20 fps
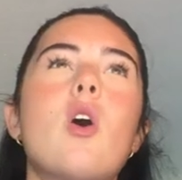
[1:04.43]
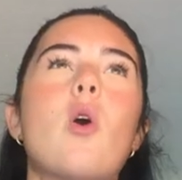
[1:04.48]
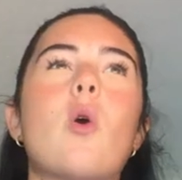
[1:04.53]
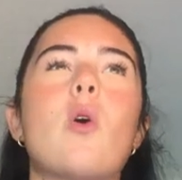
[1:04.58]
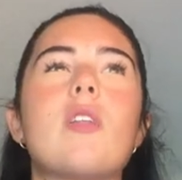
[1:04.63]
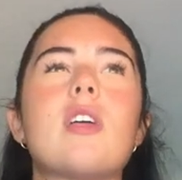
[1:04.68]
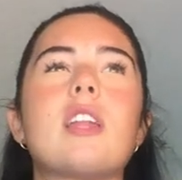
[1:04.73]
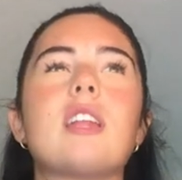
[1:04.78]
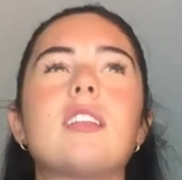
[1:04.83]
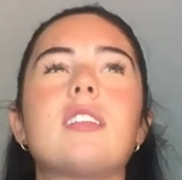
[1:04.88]

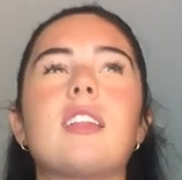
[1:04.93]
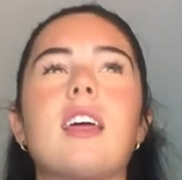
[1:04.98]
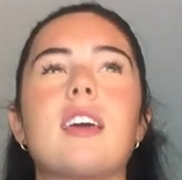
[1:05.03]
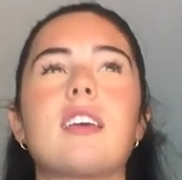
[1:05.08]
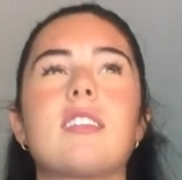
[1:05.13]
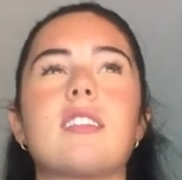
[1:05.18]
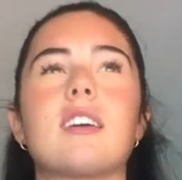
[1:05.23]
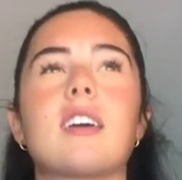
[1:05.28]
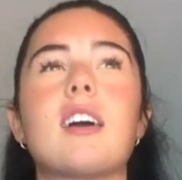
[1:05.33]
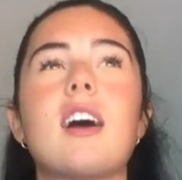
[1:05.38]
or they didn't
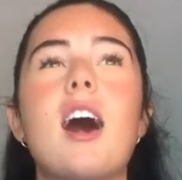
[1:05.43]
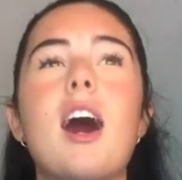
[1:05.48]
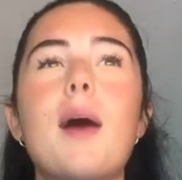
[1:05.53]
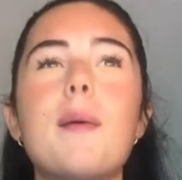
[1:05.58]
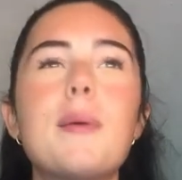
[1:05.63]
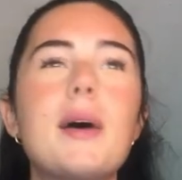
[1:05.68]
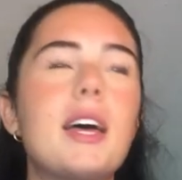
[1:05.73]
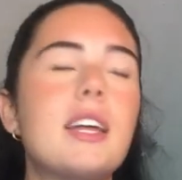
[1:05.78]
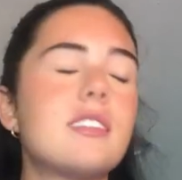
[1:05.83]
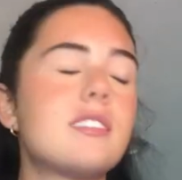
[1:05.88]
like the
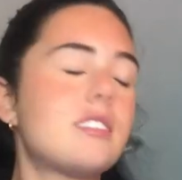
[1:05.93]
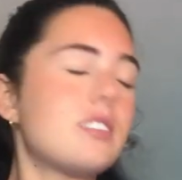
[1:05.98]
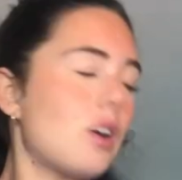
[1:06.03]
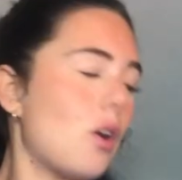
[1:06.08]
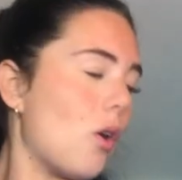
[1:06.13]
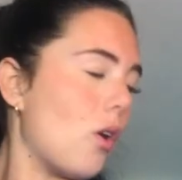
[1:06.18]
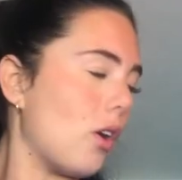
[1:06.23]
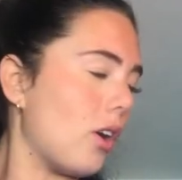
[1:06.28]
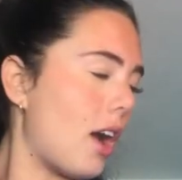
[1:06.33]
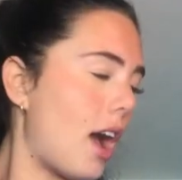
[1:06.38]
comments
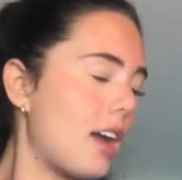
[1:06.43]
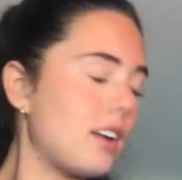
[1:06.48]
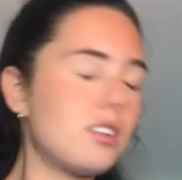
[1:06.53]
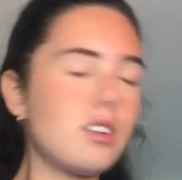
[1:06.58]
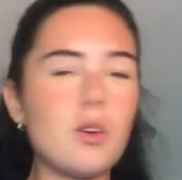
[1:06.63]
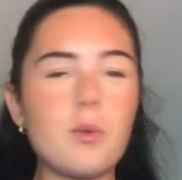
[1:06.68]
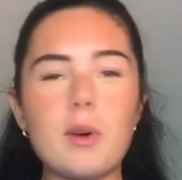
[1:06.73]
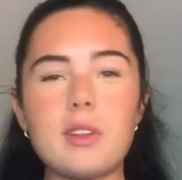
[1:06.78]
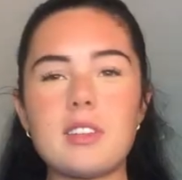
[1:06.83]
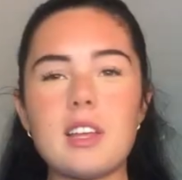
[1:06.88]
or I don't
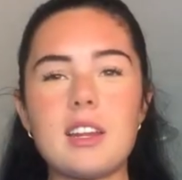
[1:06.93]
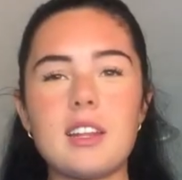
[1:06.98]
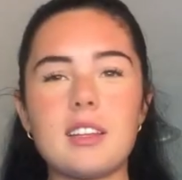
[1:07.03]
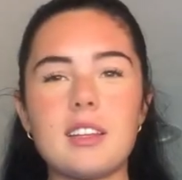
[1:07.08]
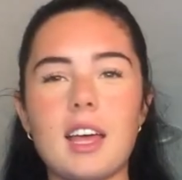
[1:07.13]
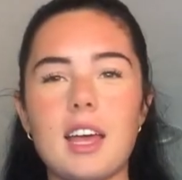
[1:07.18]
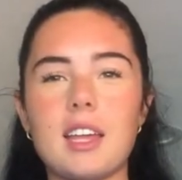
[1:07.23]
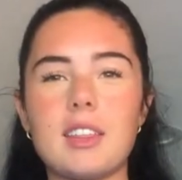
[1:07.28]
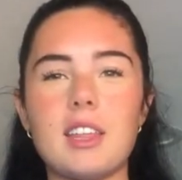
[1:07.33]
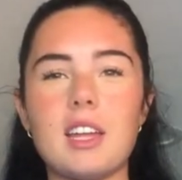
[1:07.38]
know what they didn't
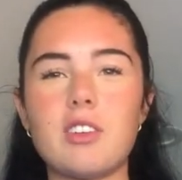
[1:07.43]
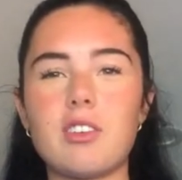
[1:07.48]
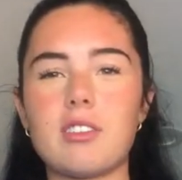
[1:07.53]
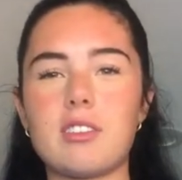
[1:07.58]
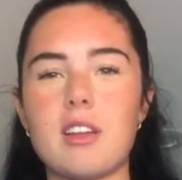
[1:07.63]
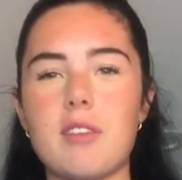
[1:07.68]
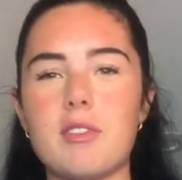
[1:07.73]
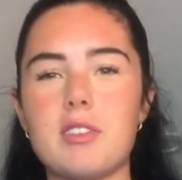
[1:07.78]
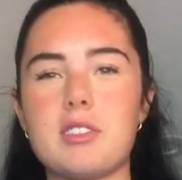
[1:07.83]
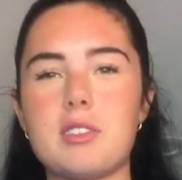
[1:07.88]
like. They just
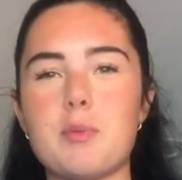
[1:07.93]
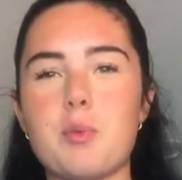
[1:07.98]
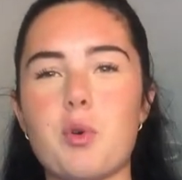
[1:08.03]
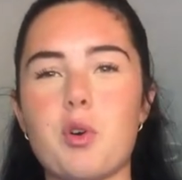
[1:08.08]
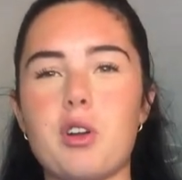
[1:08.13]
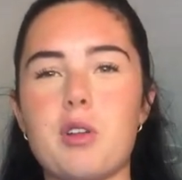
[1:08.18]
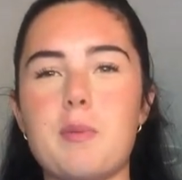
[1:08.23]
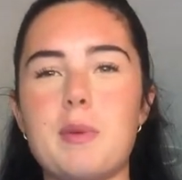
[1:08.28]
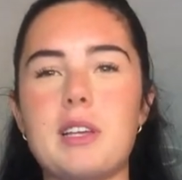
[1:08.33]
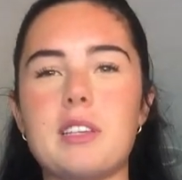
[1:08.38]
never
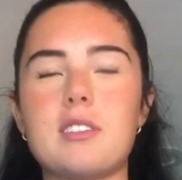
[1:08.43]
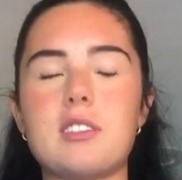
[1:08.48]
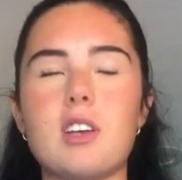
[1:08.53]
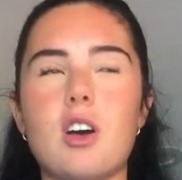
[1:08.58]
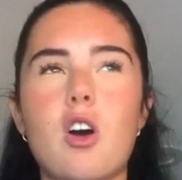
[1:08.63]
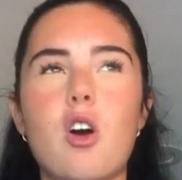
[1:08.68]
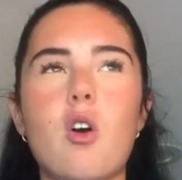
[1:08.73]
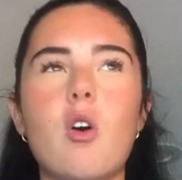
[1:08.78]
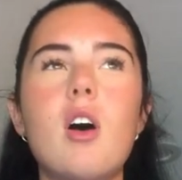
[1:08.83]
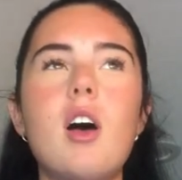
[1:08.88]
supported me.
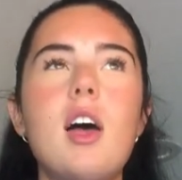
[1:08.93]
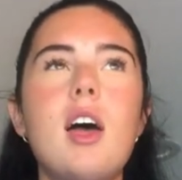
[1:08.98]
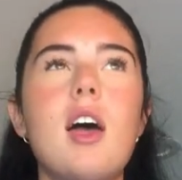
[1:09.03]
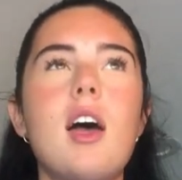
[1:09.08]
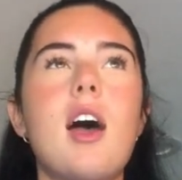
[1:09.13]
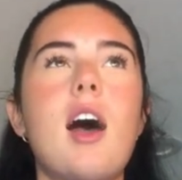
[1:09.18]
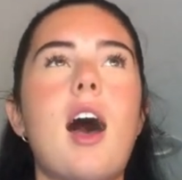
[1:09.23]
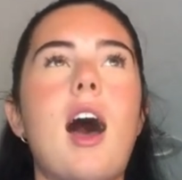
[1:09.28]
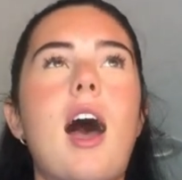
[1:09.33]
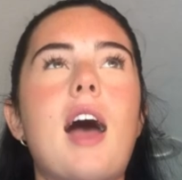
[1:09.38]
So
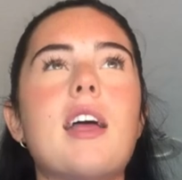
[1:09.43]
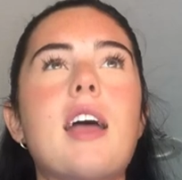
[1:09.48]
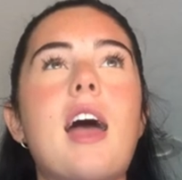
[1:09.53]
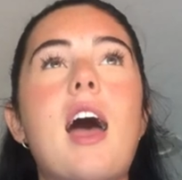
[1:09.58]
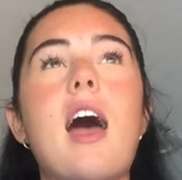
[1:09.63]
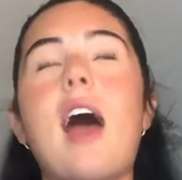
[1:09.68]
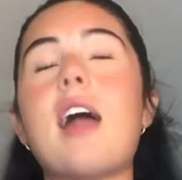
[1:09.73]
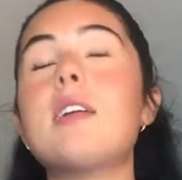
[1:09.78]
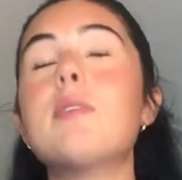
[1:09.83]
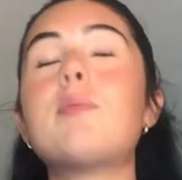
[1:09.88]

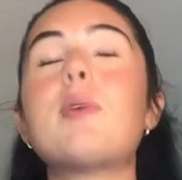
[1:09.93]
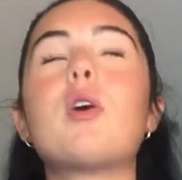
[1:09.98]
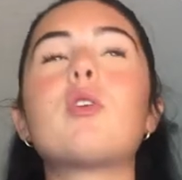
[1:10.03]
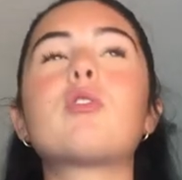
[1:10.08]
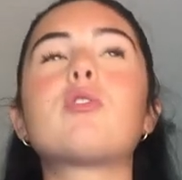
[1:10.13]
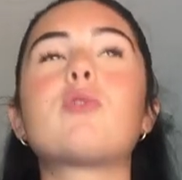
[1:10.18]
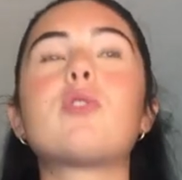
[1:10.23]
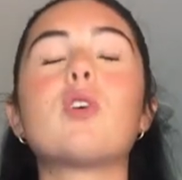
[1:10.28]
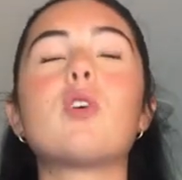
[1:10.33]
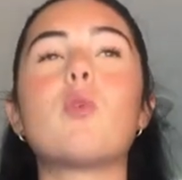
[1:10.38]
I, I didn't
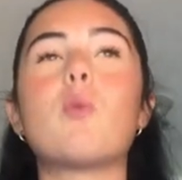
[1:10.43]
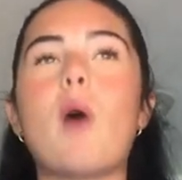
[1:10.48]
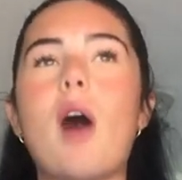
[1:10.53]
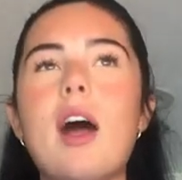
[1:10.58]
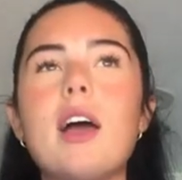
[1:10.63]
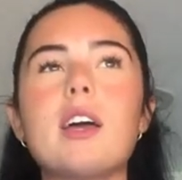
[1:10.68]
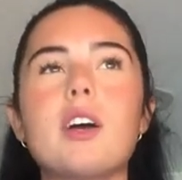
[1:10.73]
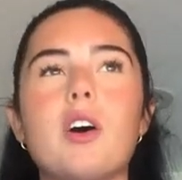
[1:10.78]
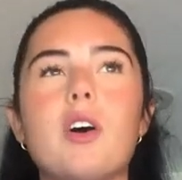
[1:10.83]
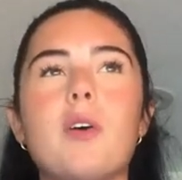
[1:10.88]
post for a
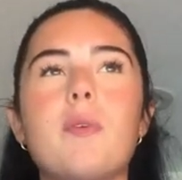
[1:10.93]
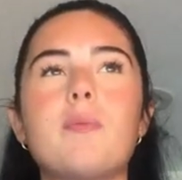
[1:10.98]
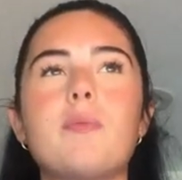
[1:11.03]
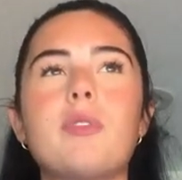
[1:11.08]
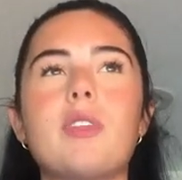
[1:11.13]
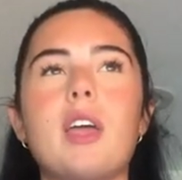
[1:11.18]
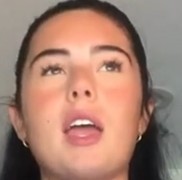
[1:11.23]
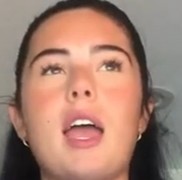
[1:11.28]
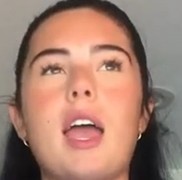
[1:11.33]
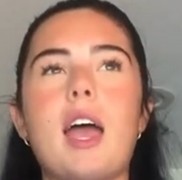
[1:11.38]
while
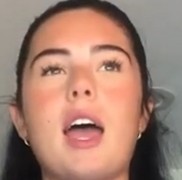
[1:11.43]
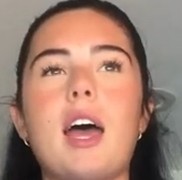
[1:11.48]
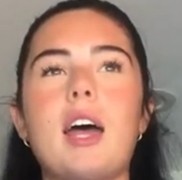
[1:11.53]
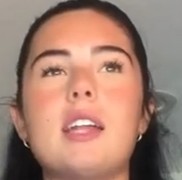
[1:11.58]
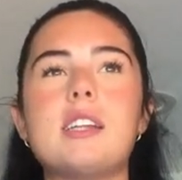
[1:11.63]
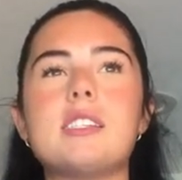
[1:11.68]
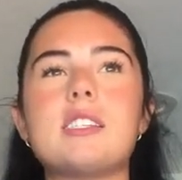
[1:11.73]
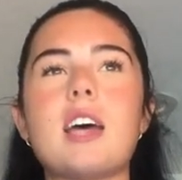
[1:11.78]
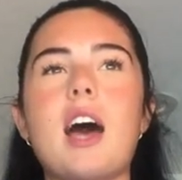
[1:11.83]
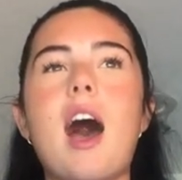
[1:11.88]

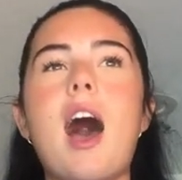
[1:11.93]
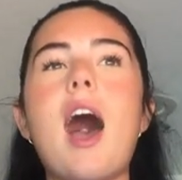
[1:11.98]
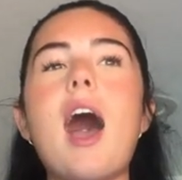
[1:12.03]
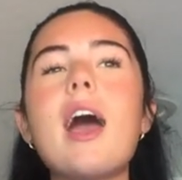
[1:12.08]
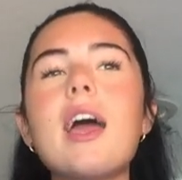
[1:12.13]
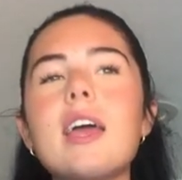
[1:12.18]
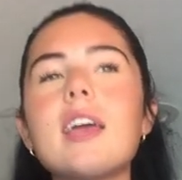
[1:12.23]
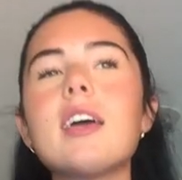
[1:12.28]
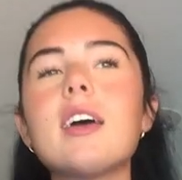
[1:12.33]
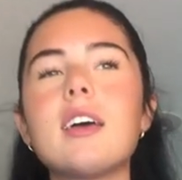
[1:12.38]
and
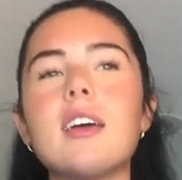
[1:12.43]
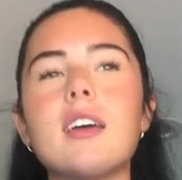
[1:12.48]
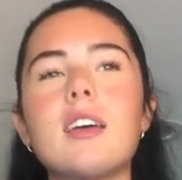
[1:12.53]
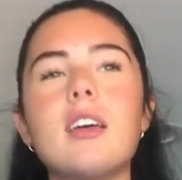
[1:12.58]
I,